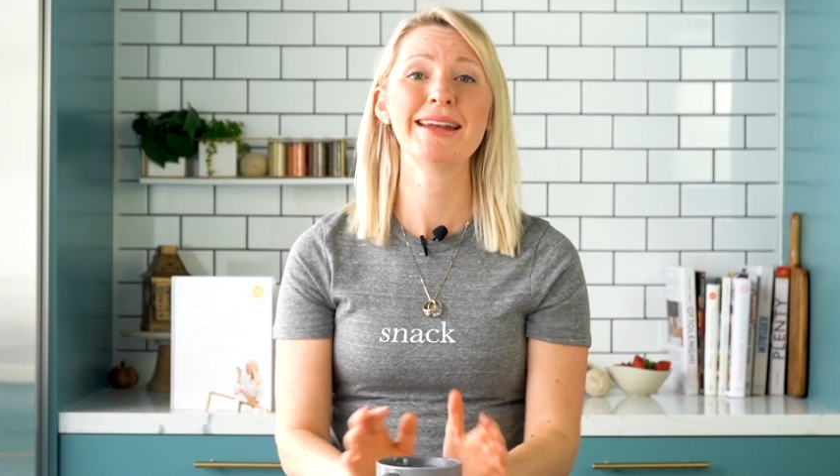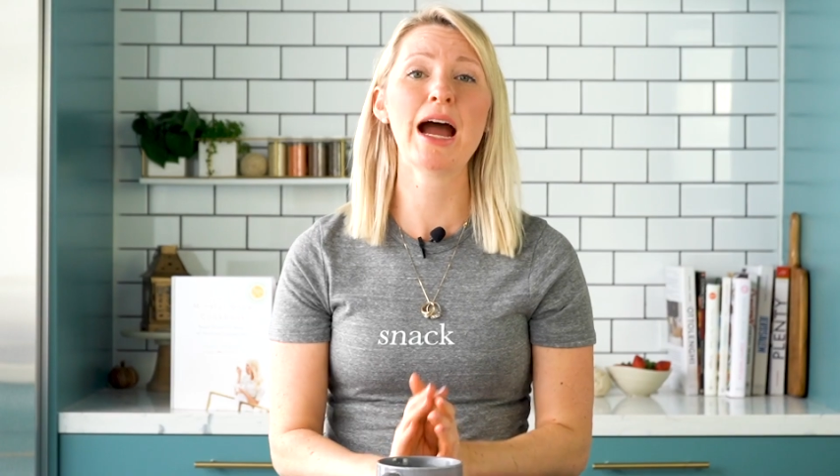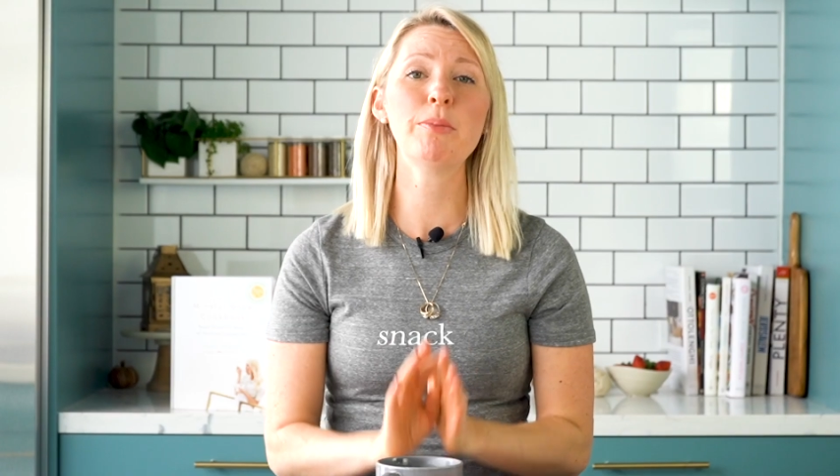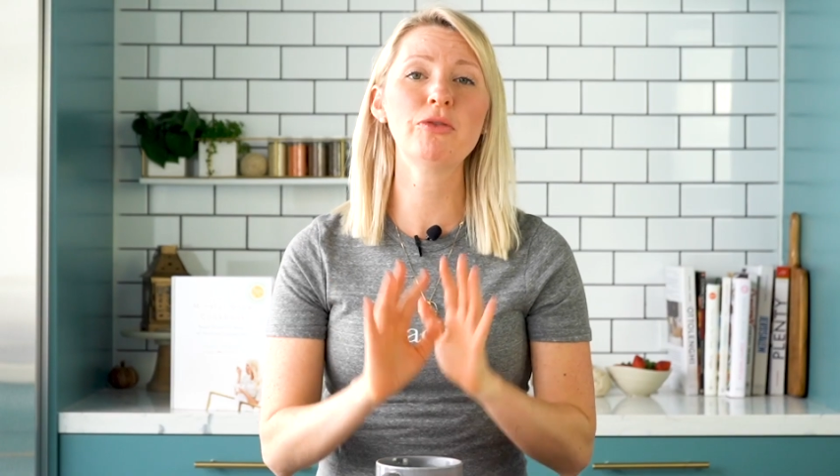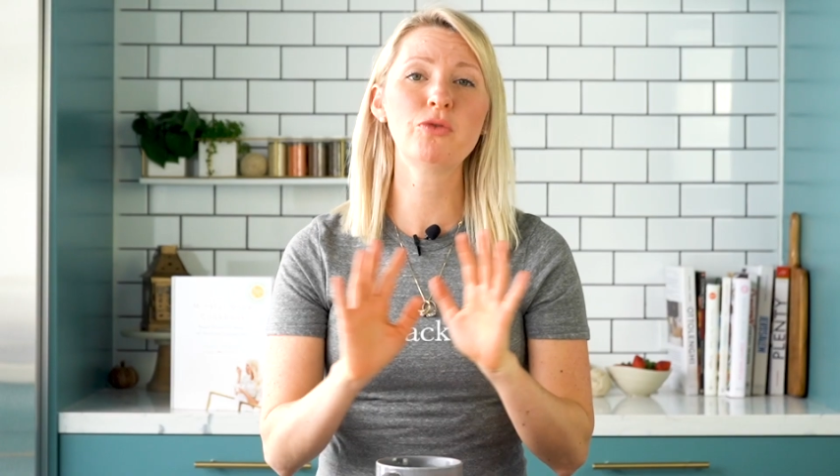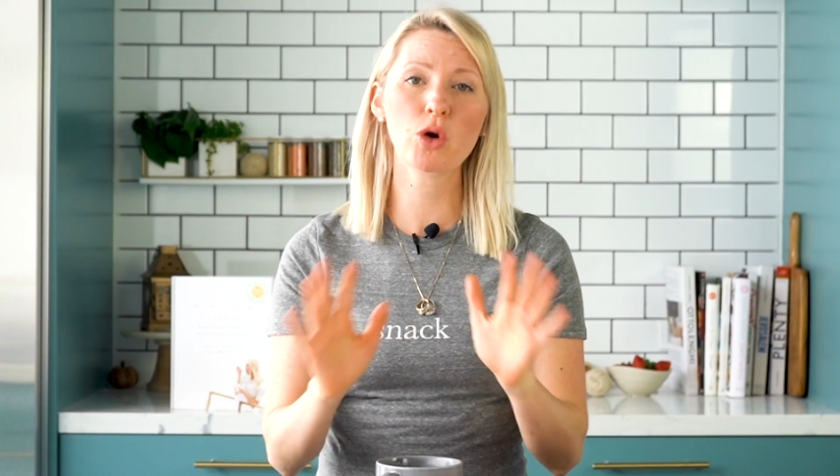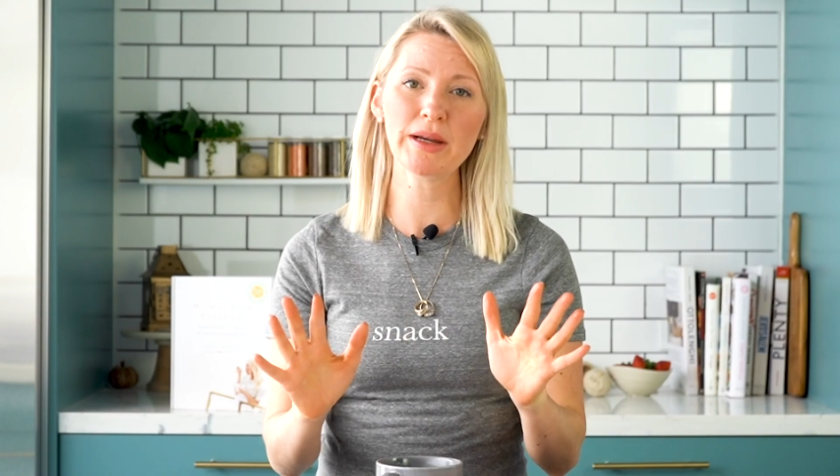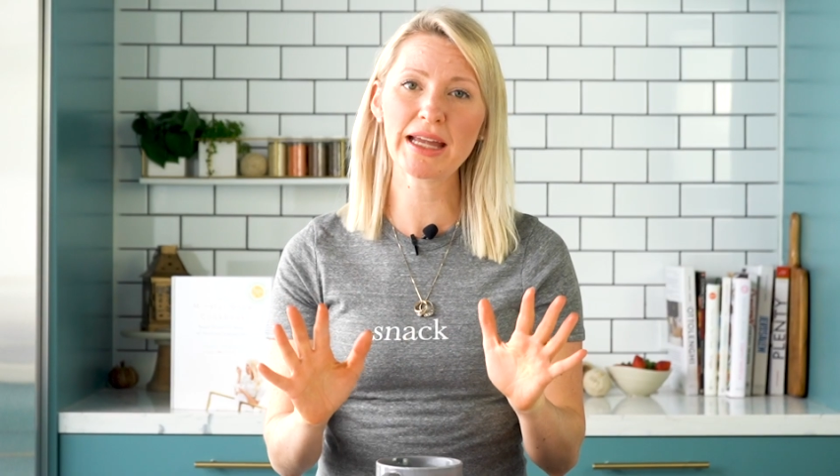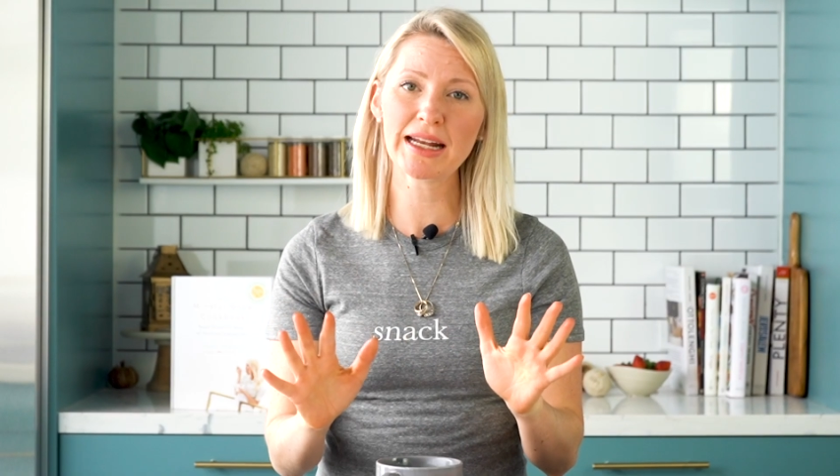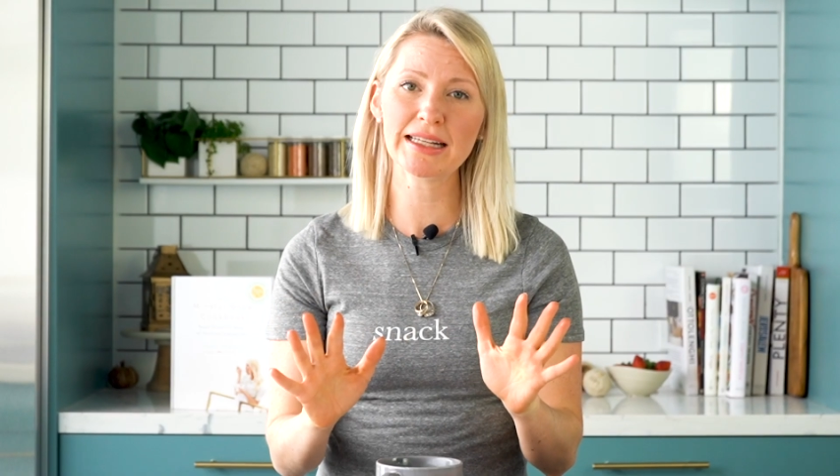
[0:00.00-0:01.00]
Now, before
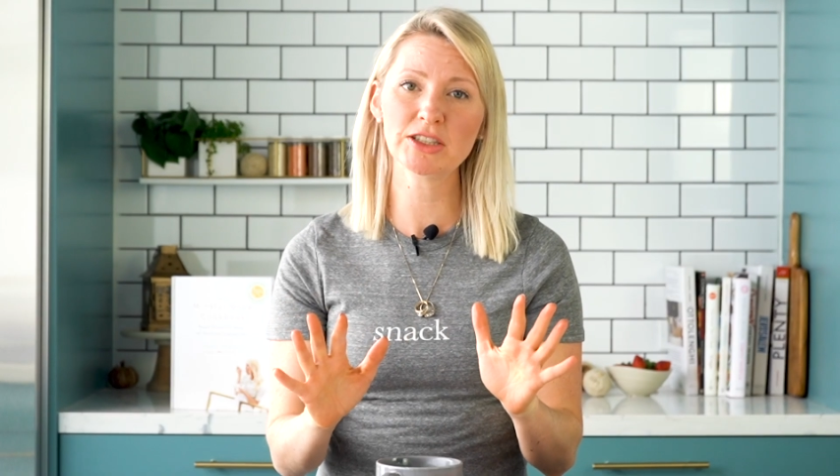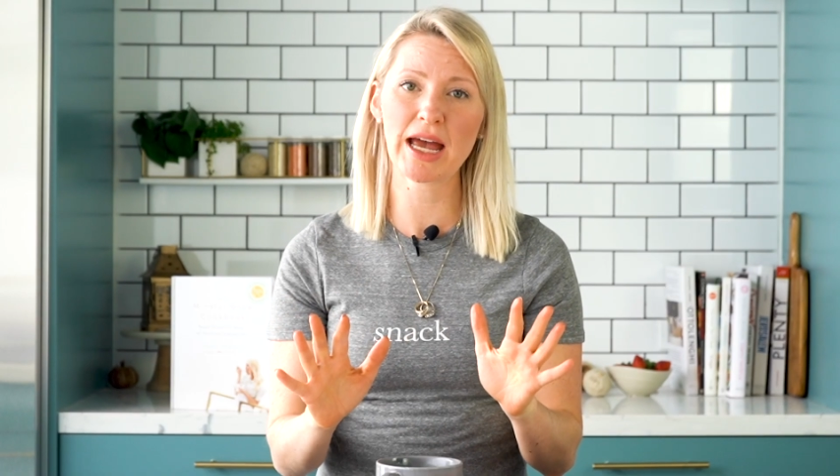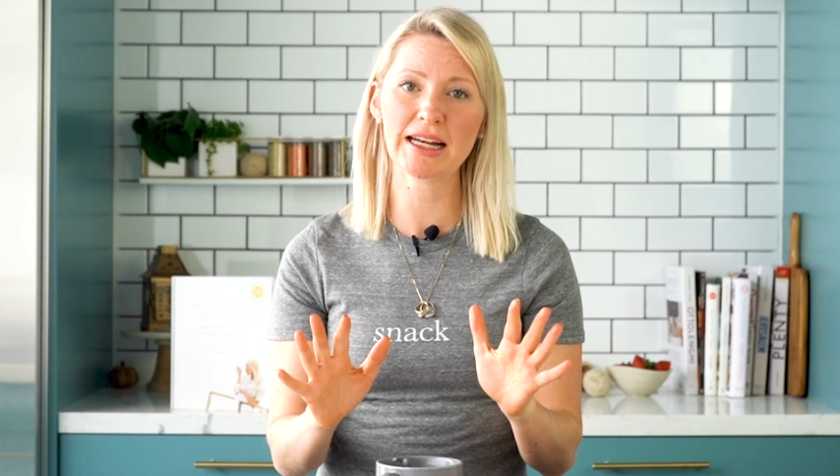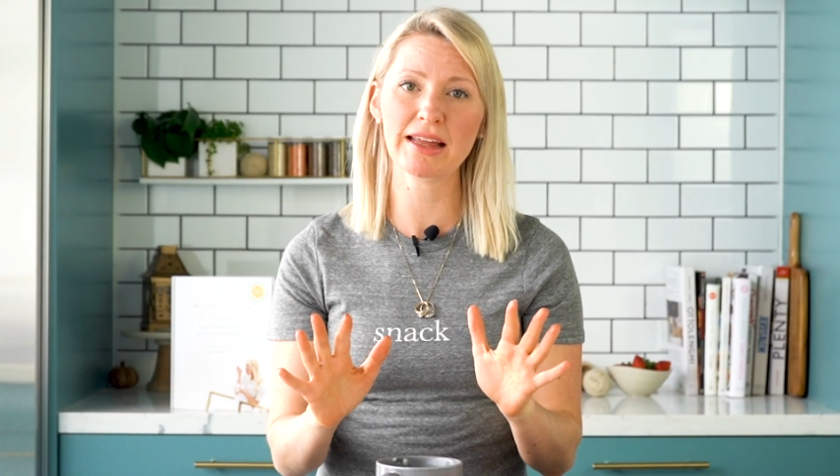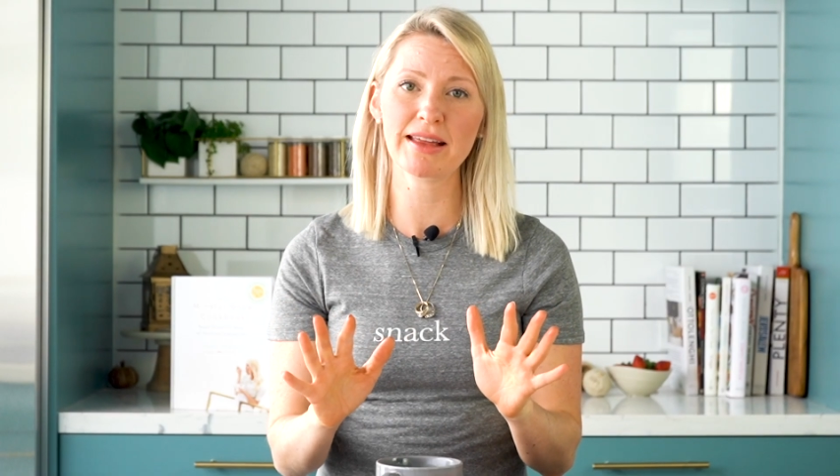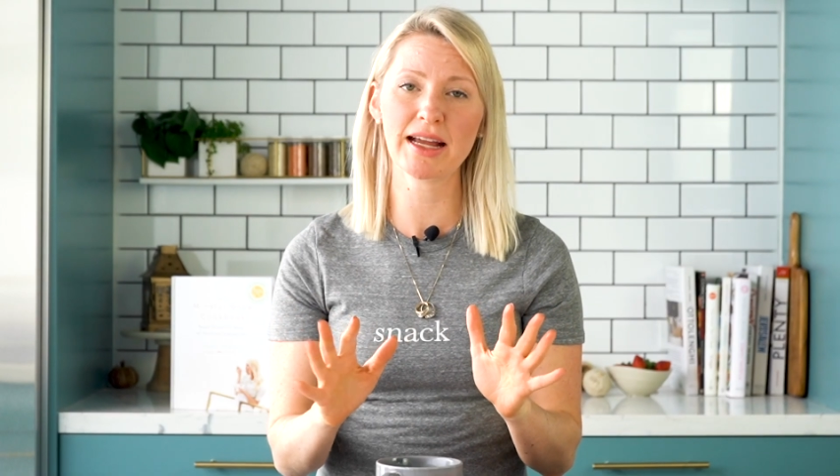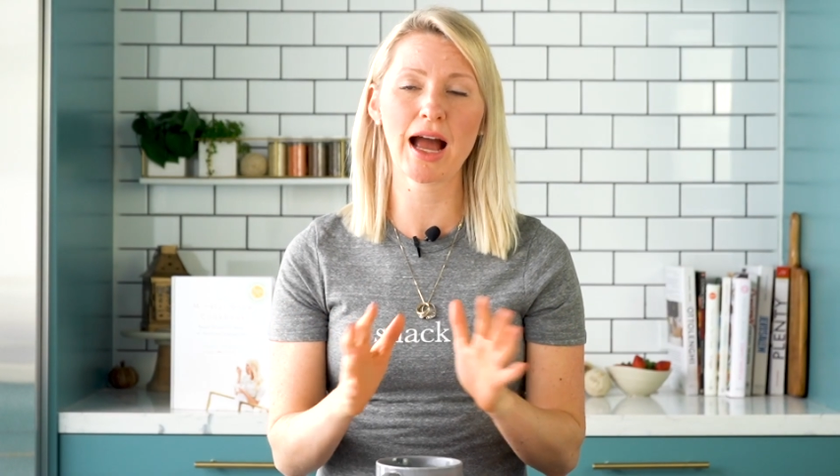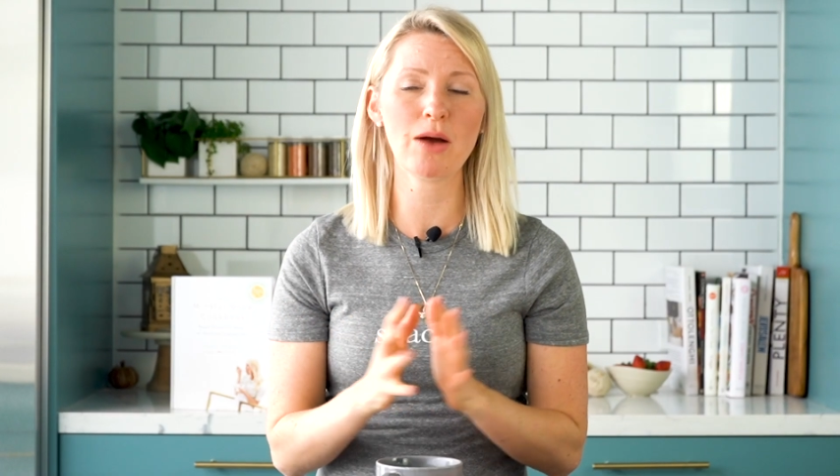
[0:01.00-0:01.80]
we get into anything,